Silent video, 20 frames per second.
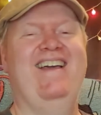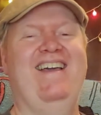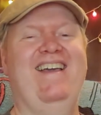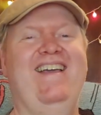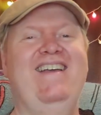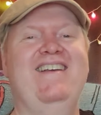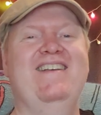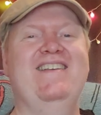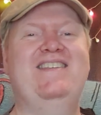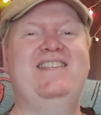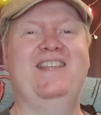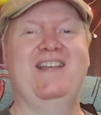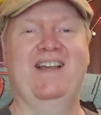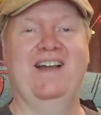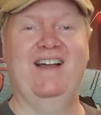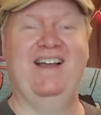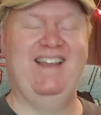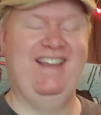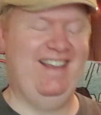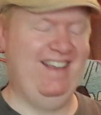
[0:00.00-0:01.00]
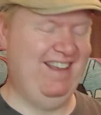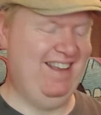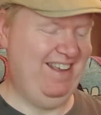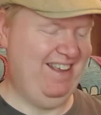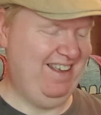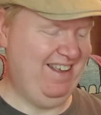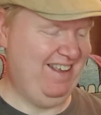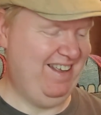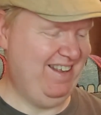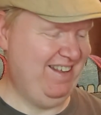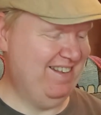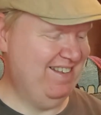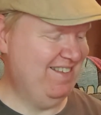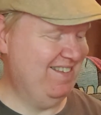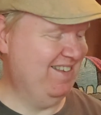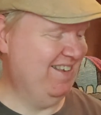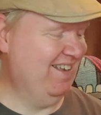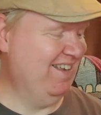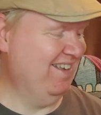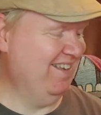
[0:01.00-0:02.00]
is the
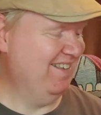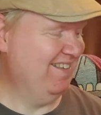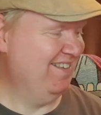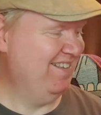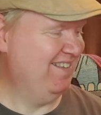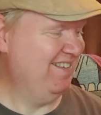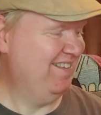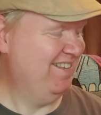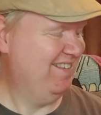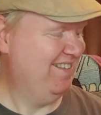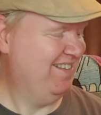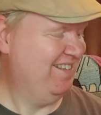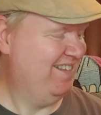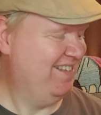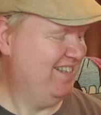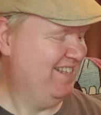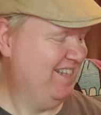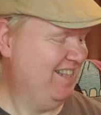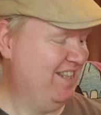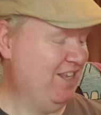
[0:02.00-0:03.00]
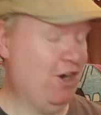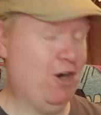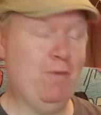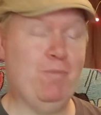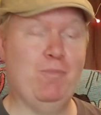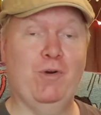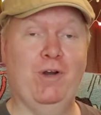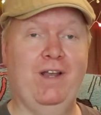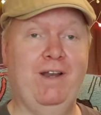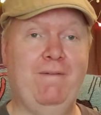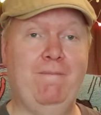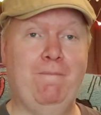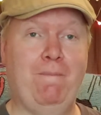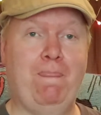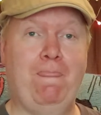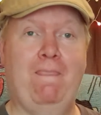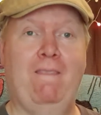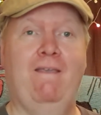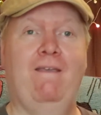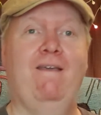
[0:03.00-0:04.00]
is uh, the art print,
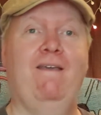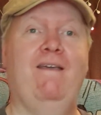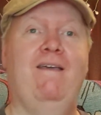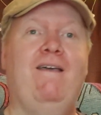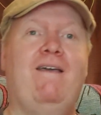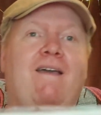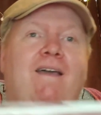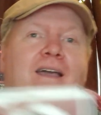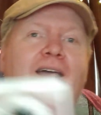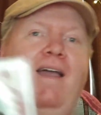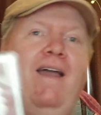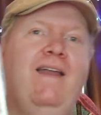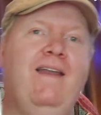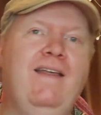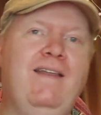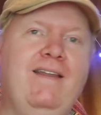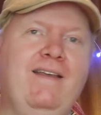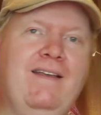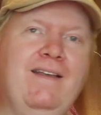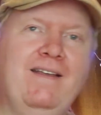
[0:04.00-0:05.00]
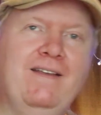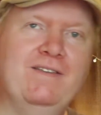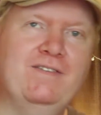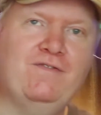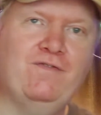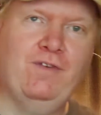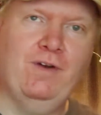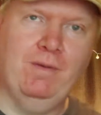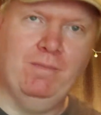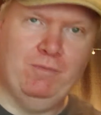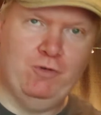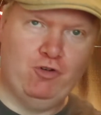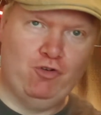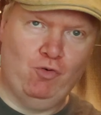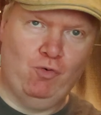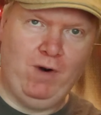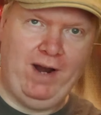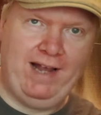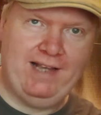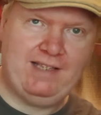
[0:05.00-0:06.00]
and it is from
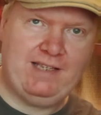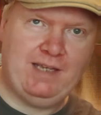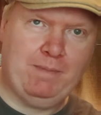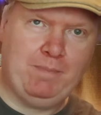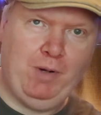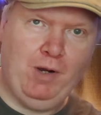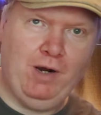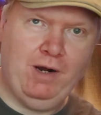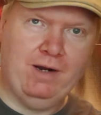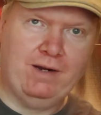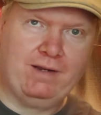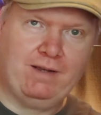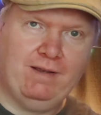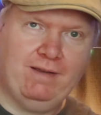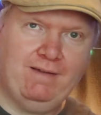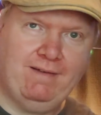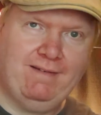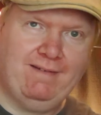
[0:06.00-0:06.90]
Jurassic Park.